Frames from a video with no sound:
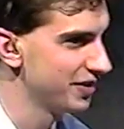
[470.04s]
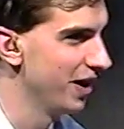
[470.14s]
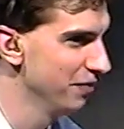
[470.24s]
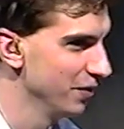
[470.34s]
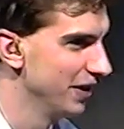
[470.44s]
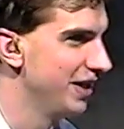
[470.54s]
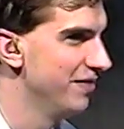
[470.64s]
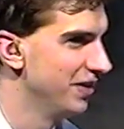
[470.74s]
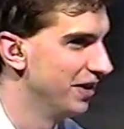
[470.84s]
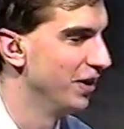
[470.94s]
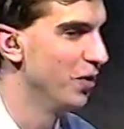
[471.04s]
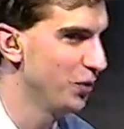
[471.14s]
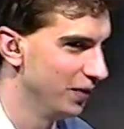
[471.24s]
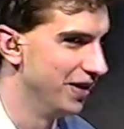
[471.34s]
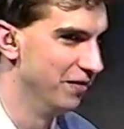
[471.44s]
covering it, even at a
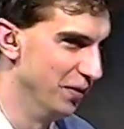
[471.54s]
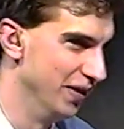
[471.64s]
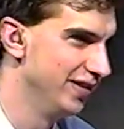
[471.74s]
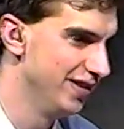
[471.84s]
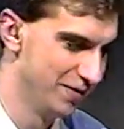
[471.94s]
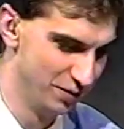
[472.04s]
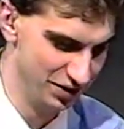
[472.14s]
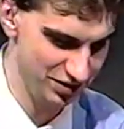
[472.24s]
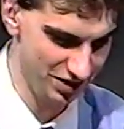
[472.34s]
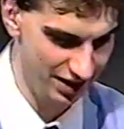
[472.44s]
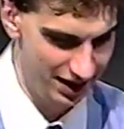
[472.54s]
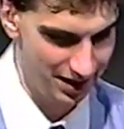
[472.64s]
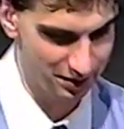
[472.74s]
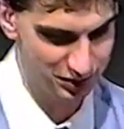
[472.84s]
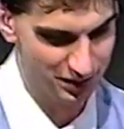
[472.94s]
local level, it, it, was, it
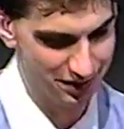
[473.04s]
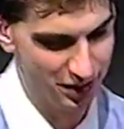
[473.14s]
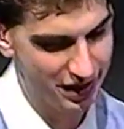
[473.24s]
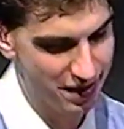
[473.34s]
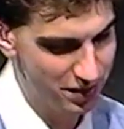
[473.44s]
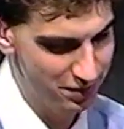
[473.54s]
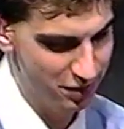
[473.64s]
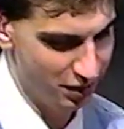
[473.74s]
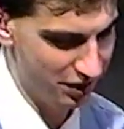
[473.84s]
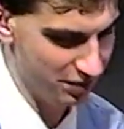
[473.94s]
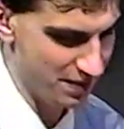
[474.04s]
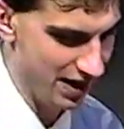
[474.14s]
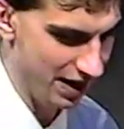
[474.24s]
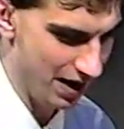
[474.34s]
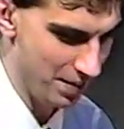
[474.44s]
was forever. Okay, we're going to move on from
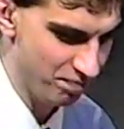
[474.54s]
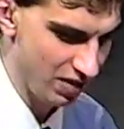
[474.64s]
that. Um,